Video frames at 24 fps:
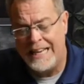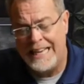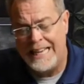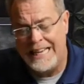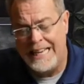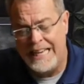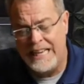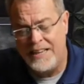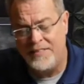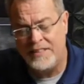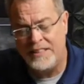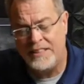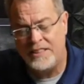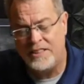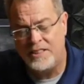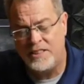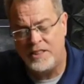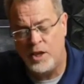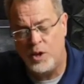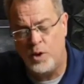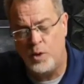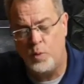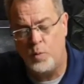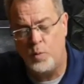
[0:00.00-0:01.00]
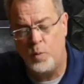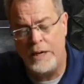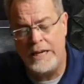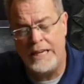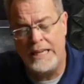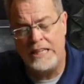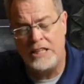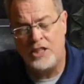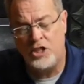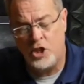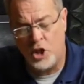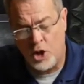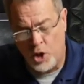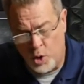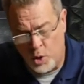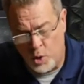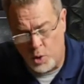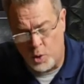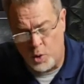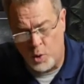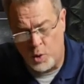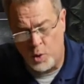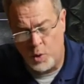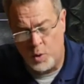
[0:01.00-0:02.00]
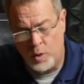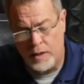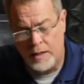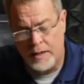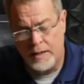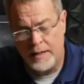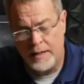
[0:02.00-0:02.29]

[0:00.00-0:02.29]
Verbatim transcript: even so we too